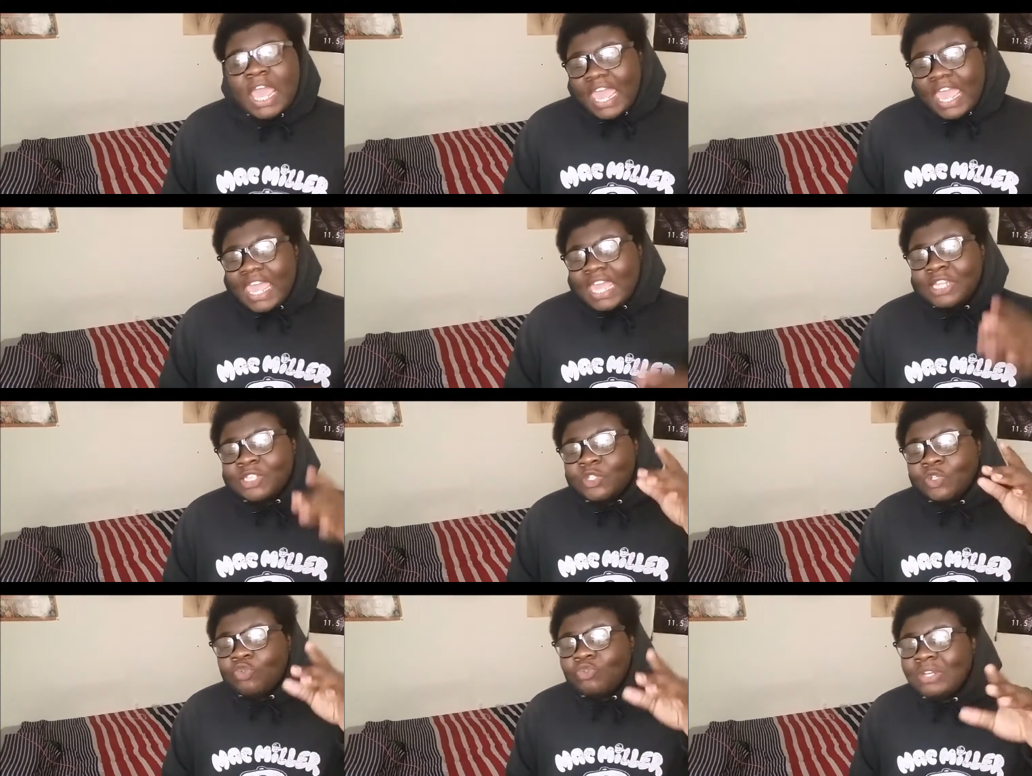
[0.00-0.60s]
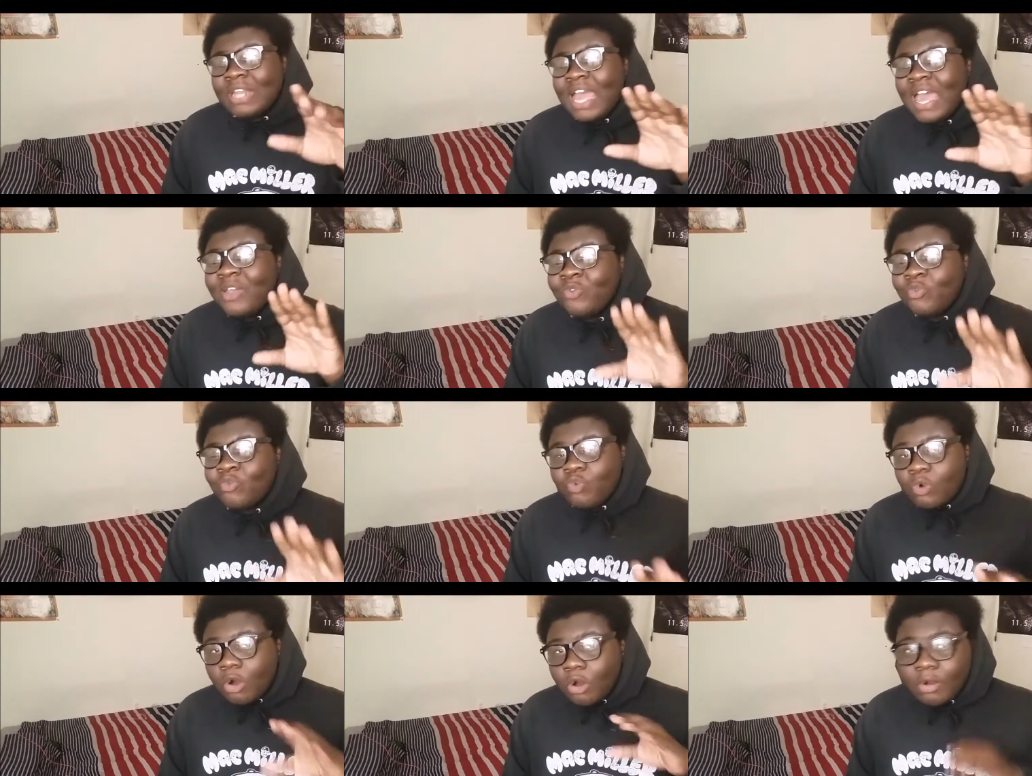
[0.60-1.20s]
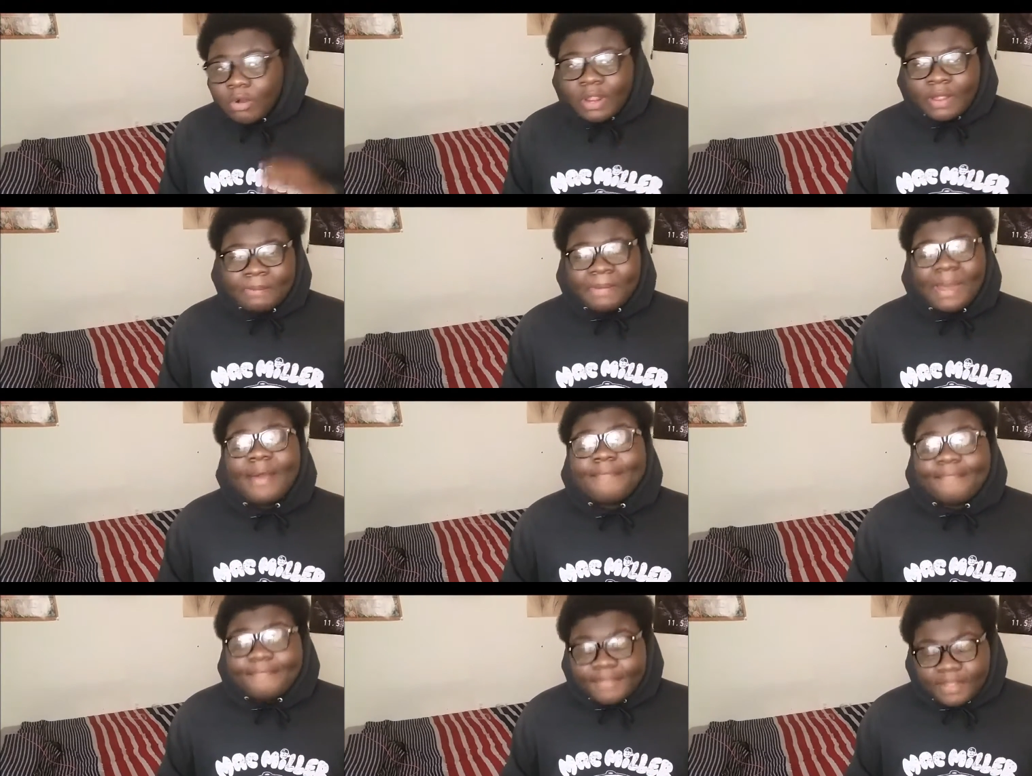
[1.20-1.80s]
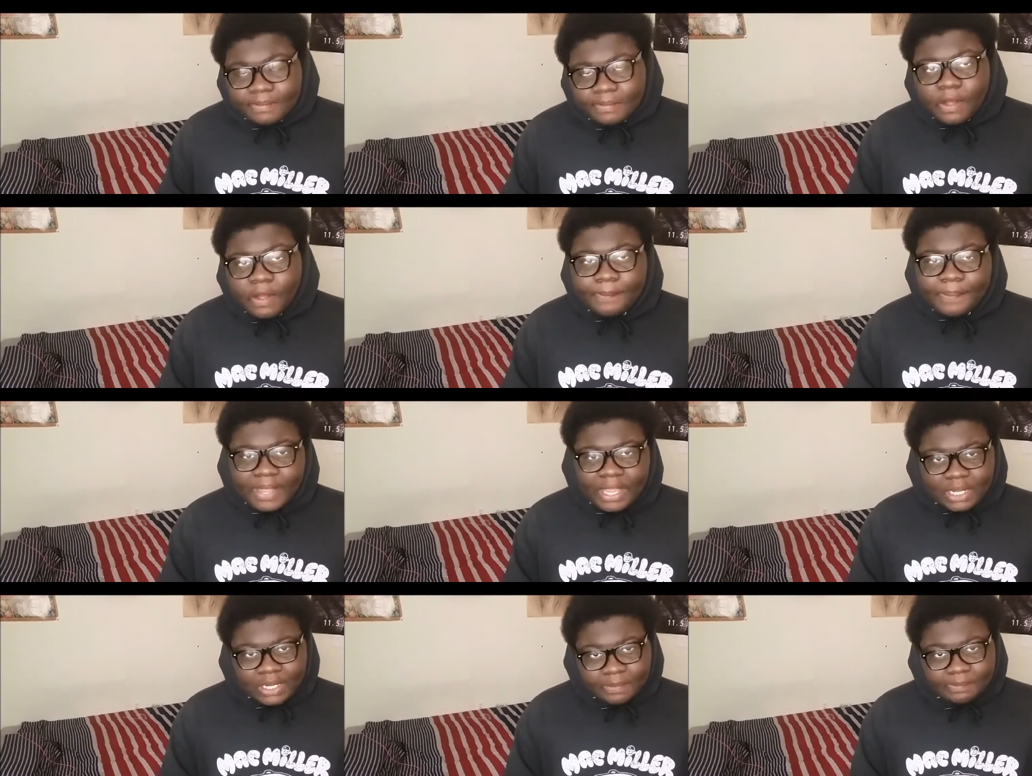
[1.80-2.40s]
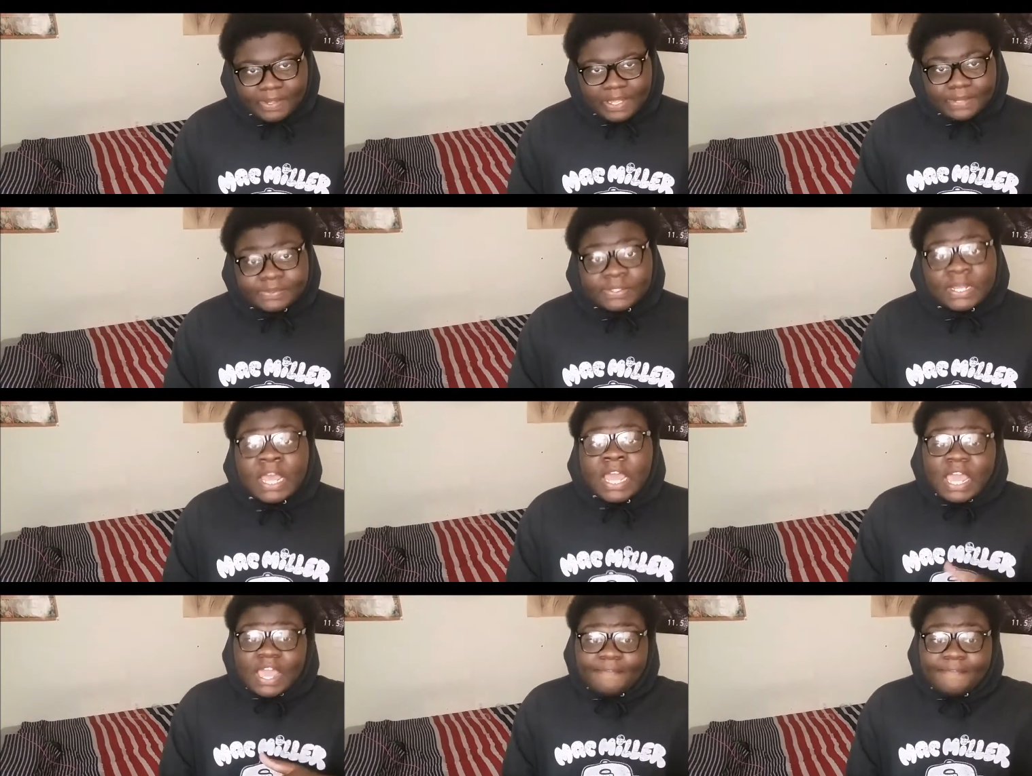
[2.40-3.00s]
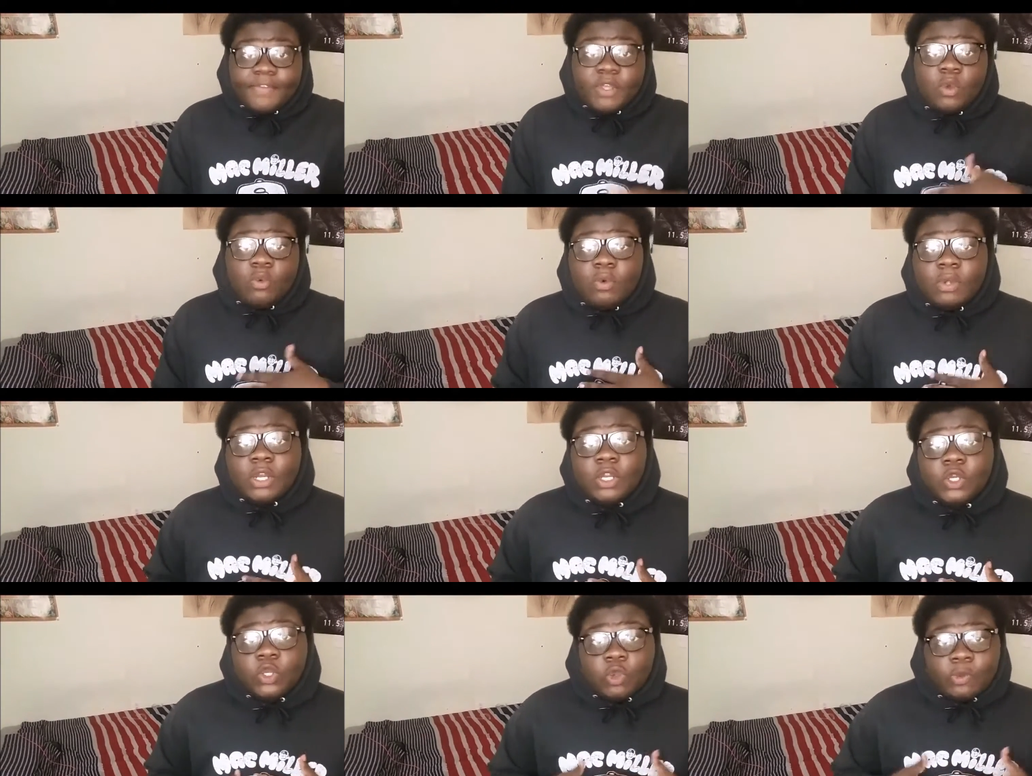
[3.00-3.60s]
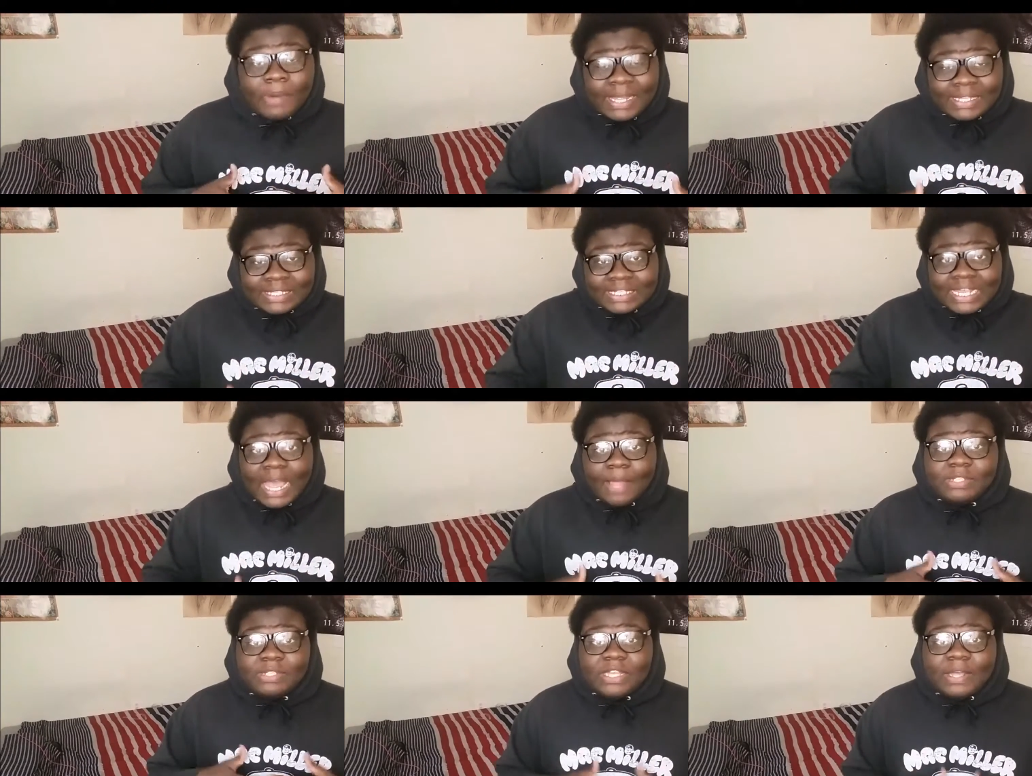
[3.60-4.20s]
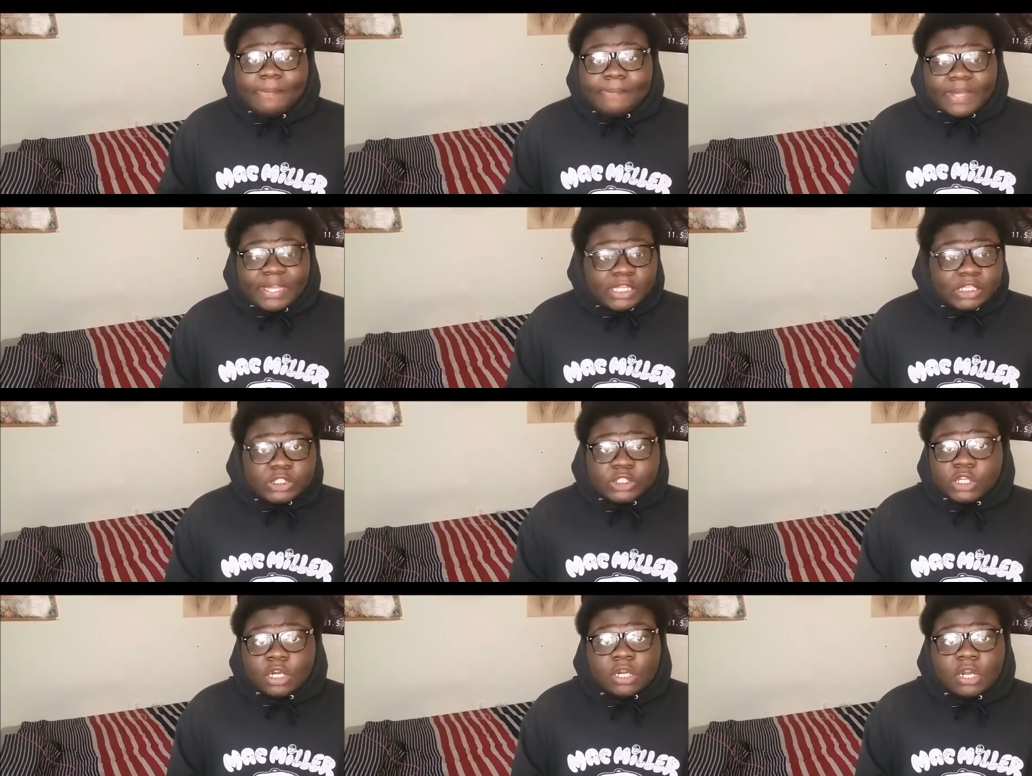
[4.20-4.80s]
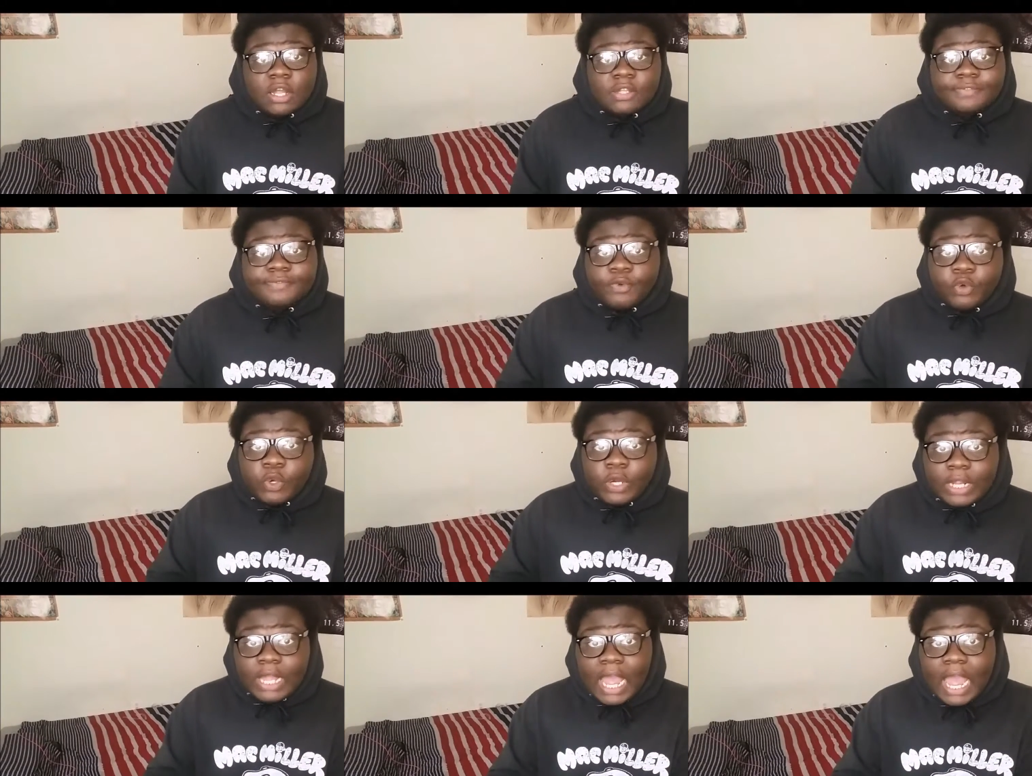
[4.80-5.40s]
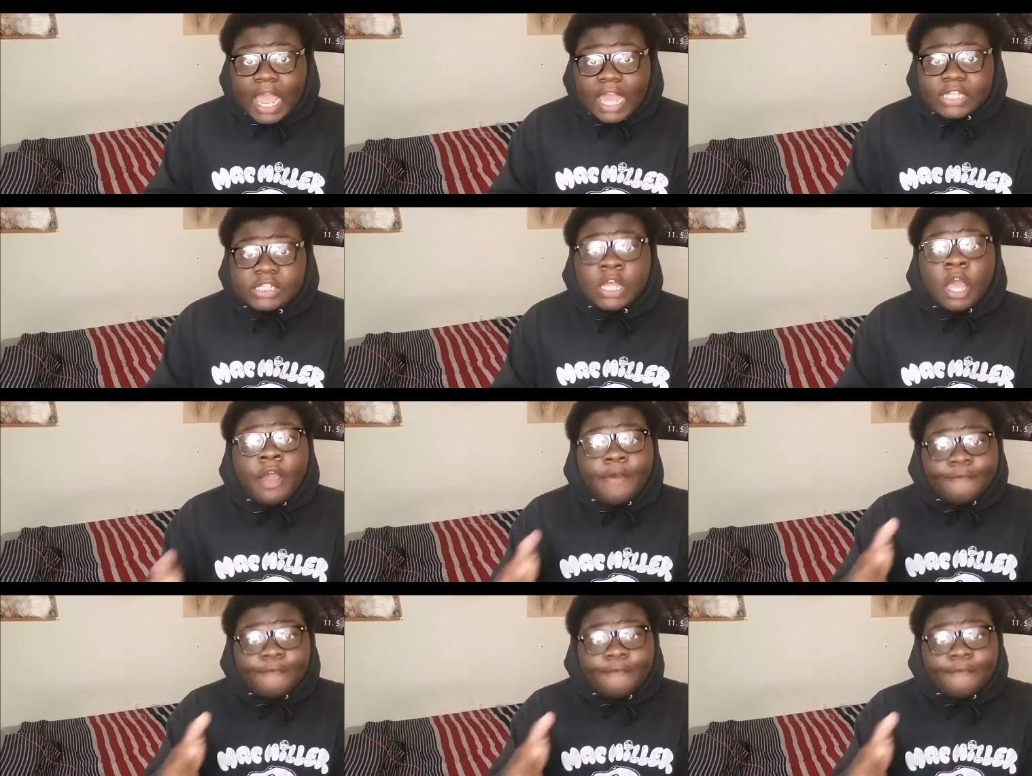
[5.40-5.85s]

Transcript: And do not worry, my female panda peeps, if you want to do my top 10 biggest turnoffs for guys,